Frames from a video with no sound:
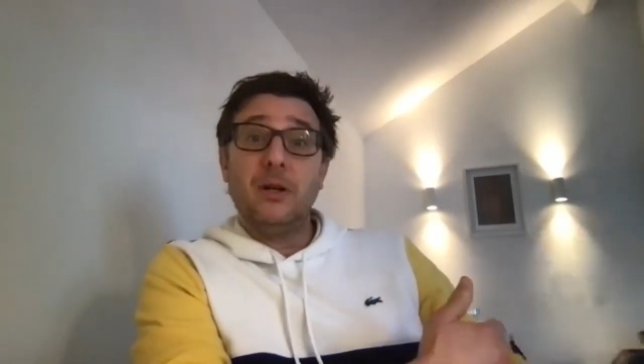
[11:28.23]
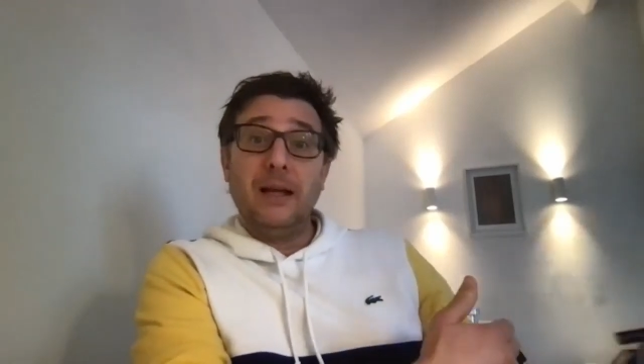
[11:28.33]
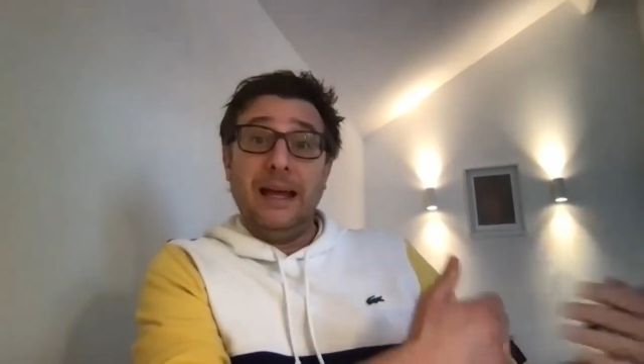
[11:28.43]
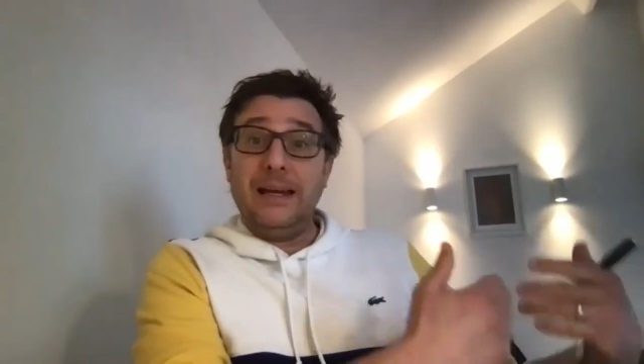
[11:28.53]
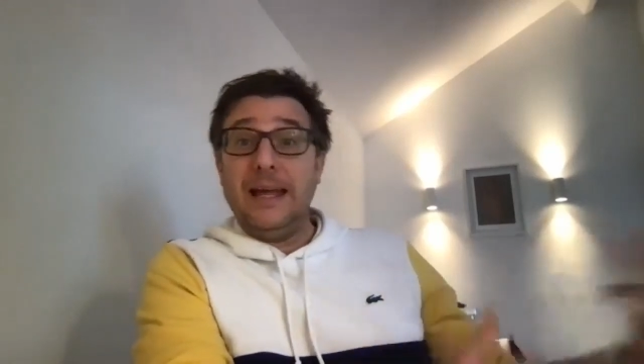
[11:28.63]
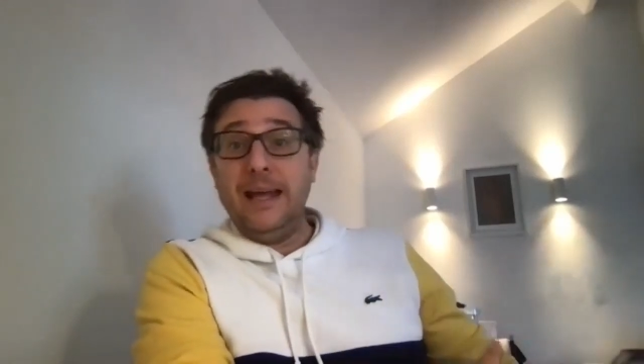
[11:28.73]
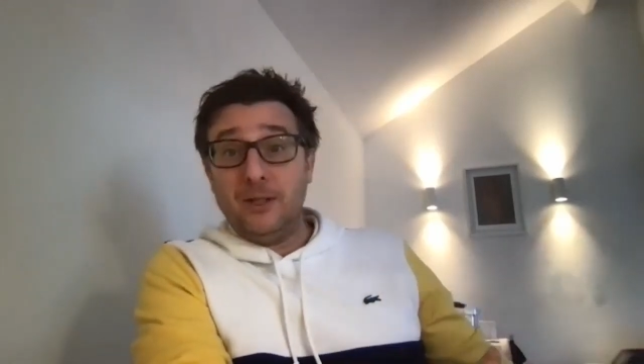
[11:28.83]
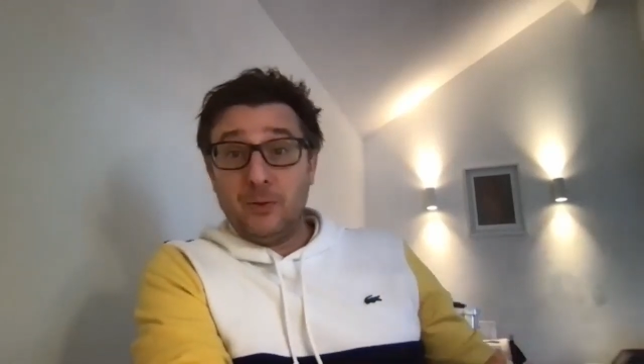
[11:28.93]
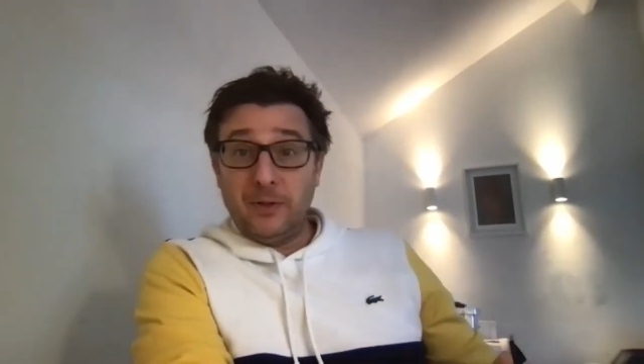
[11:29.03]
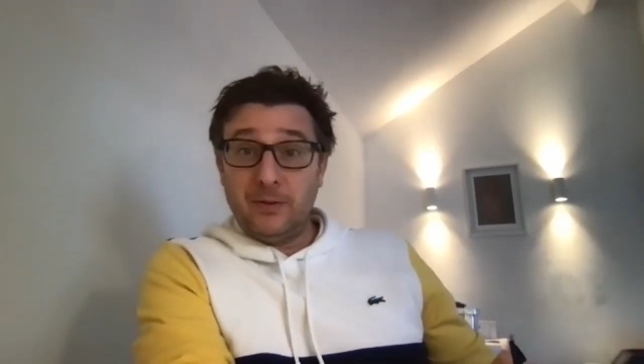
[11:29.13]
engage
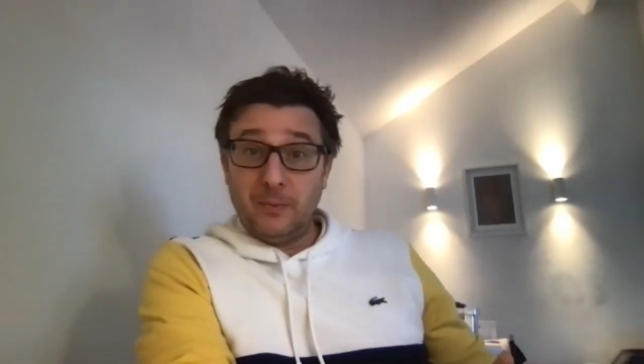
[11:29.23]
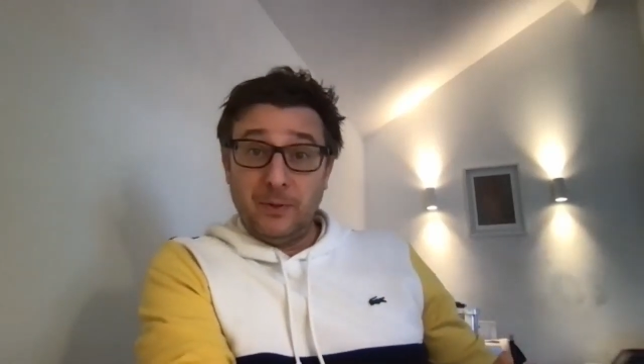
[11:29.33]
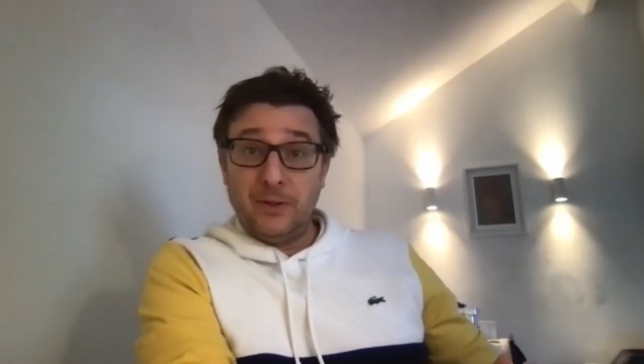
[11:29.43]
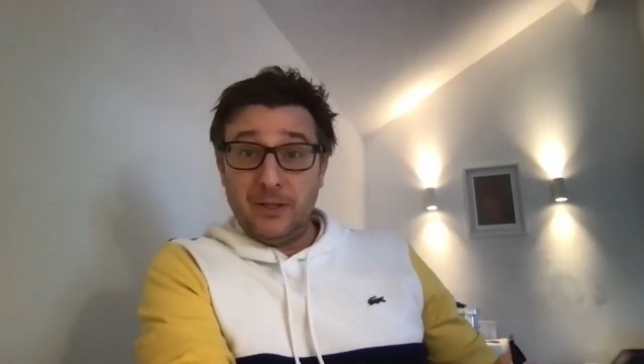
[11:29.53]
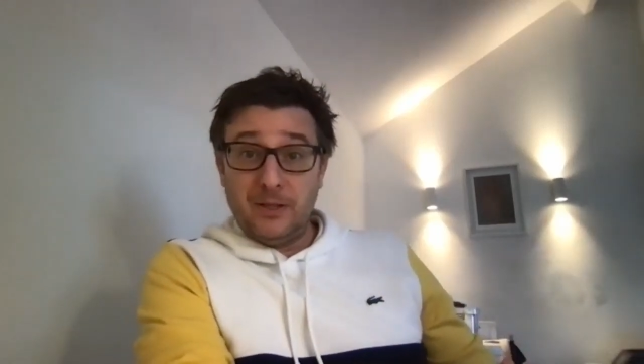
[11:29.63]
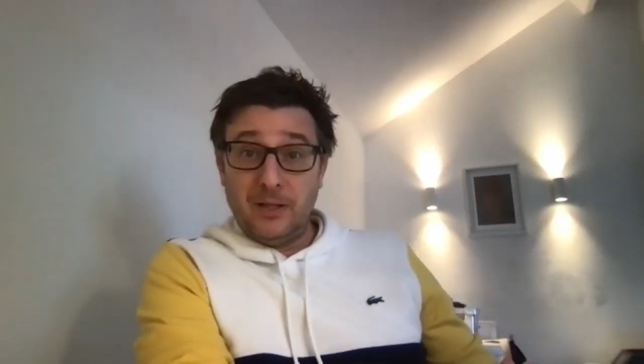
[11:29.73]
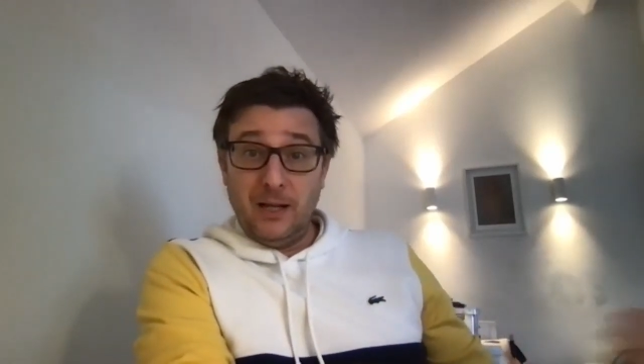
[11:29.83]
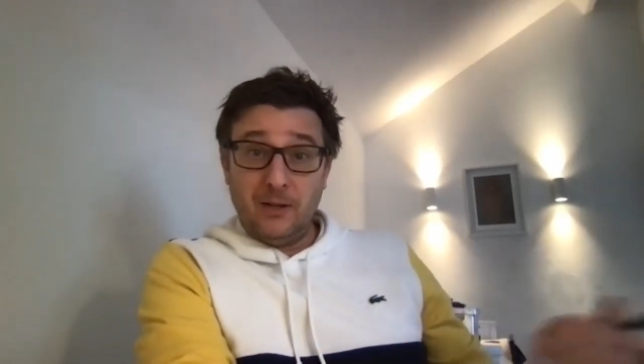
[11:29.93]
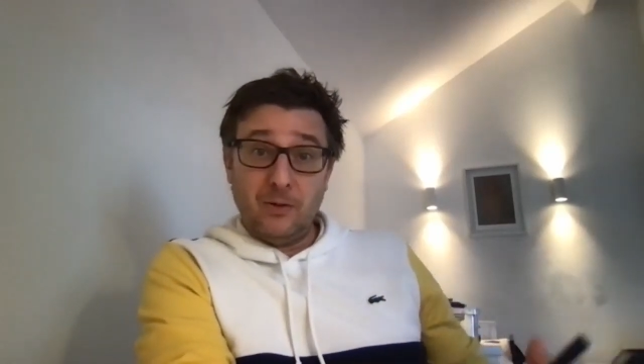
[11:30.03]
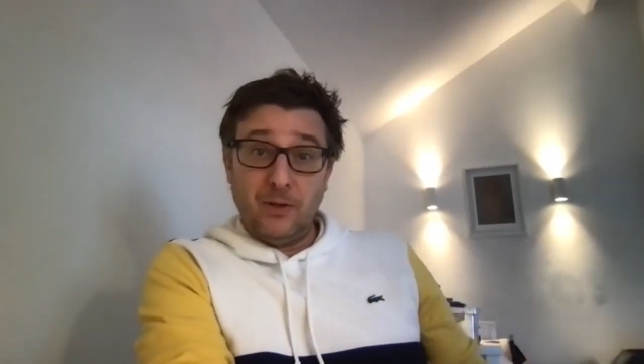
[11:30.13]
with the
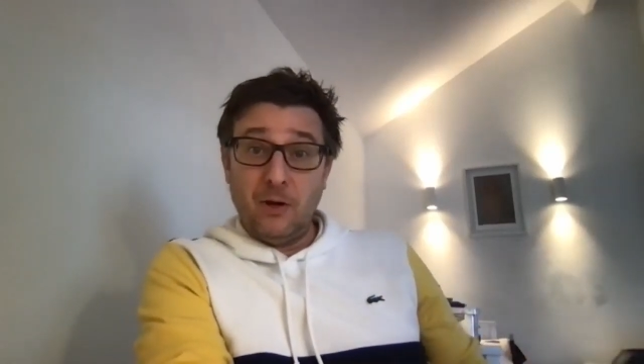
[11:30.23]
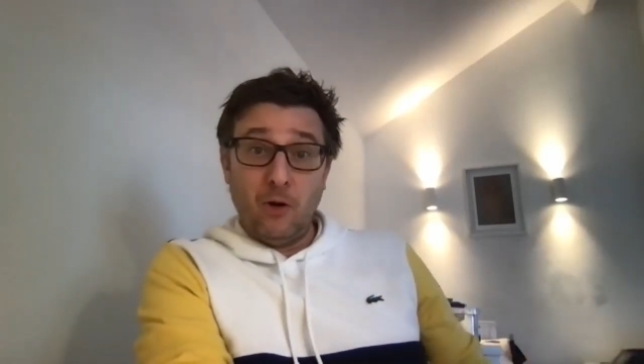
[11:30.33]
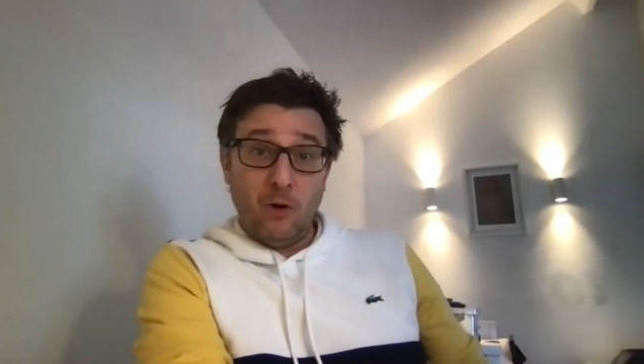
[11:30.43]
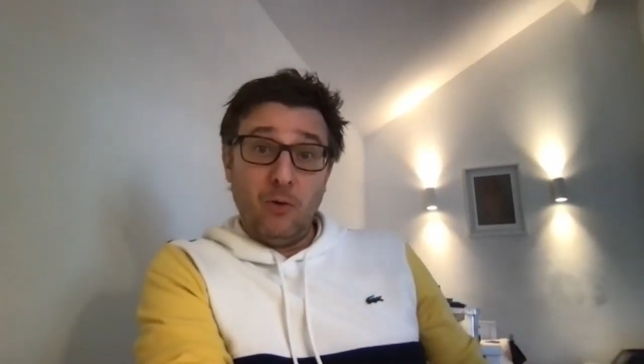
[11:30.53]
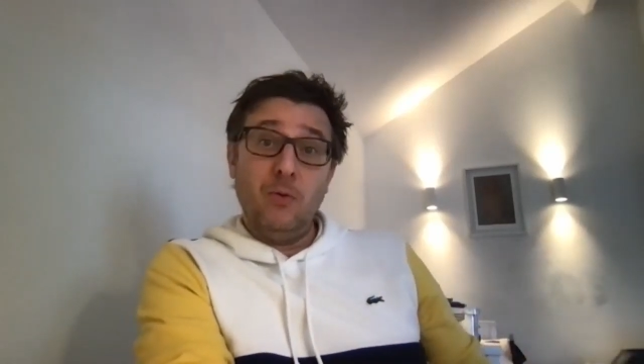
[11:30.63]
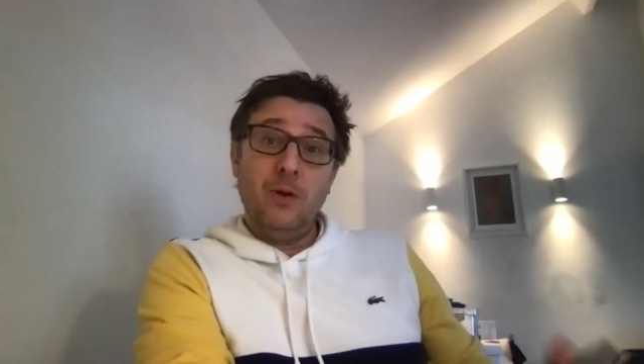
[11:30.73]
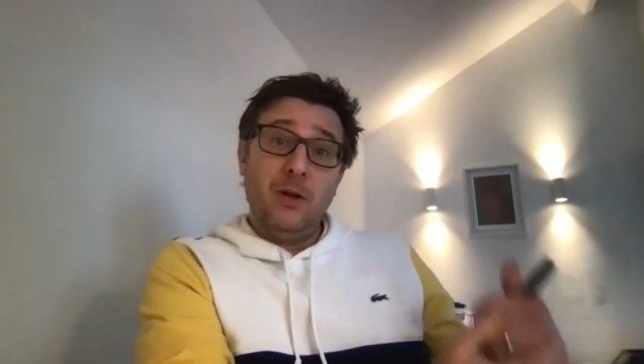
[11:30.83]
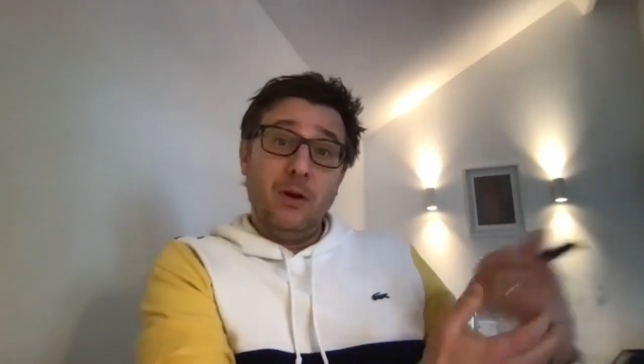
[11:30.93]
estate, so they know